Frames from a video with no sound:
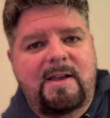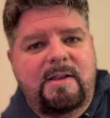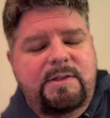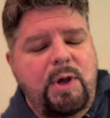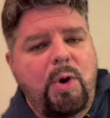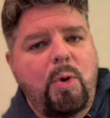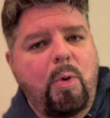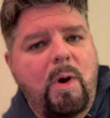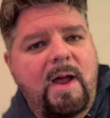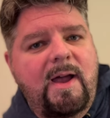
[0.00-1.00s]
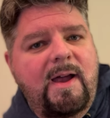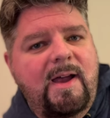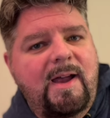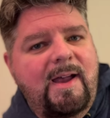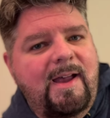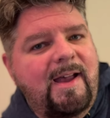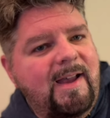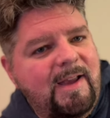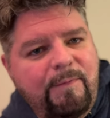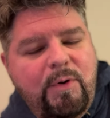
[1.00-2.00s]
So,
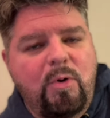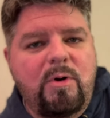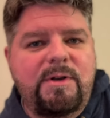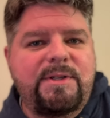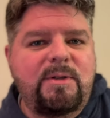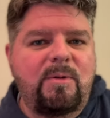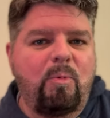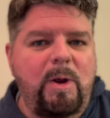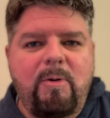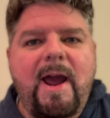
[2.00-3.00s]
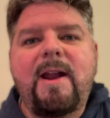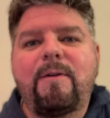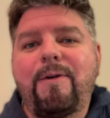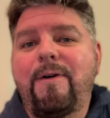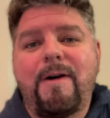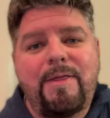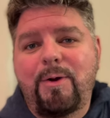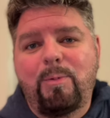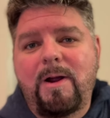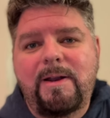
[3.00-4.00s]
of course, we're out of
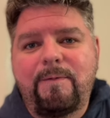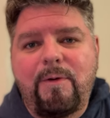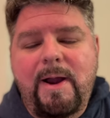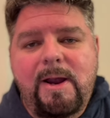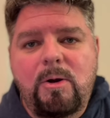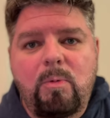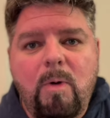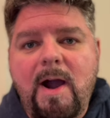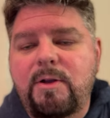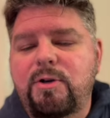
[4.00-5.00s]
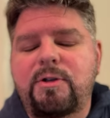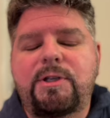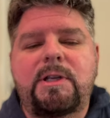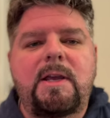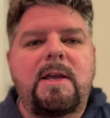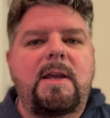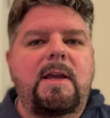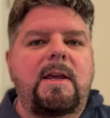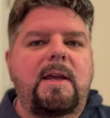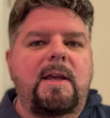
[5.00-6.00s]
the running for Aaron Rodgers.
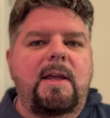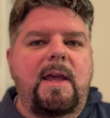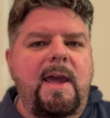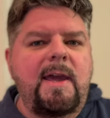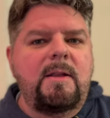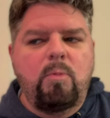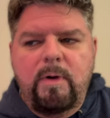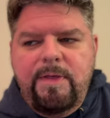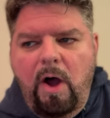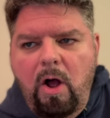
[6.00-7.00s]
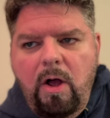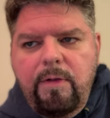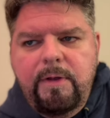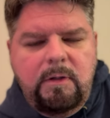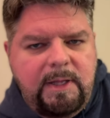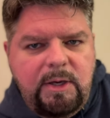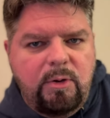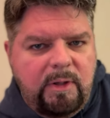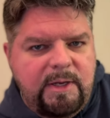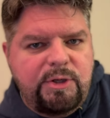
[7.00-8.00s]
And with all the
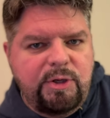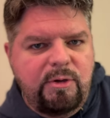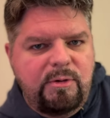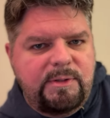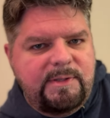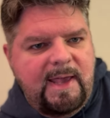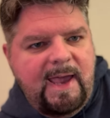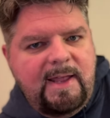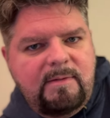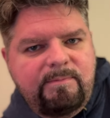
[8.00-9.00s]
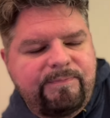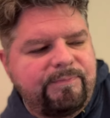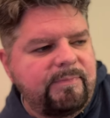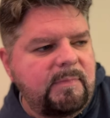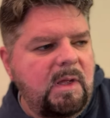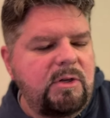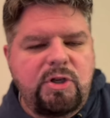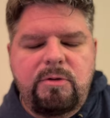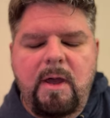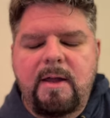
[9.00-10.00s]
legal issues that
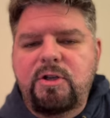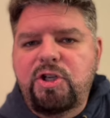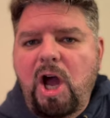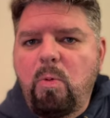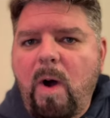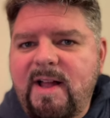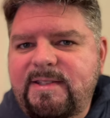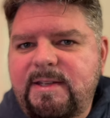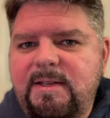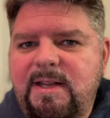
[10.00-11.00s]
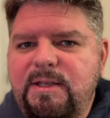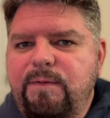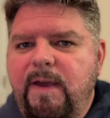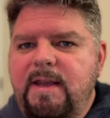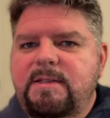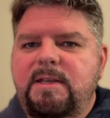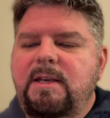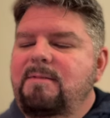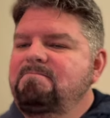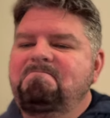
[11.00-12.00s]
Deshaun Watson is
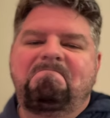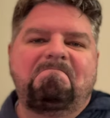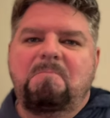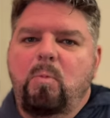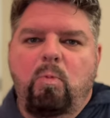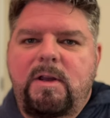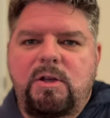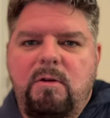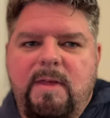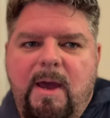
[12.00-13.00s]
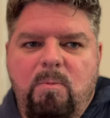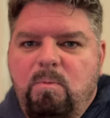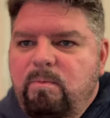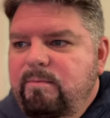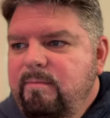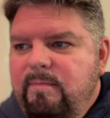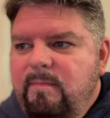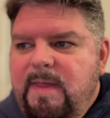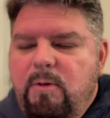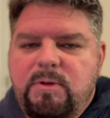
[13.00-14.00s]
facing, we knew that
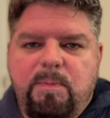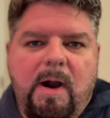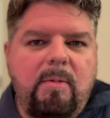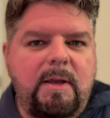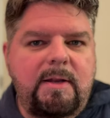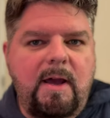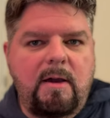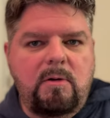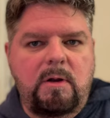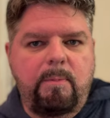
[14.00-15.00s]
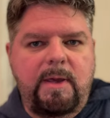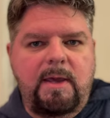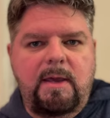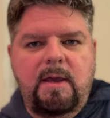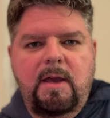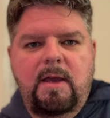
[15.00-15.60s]
that was probably not going to be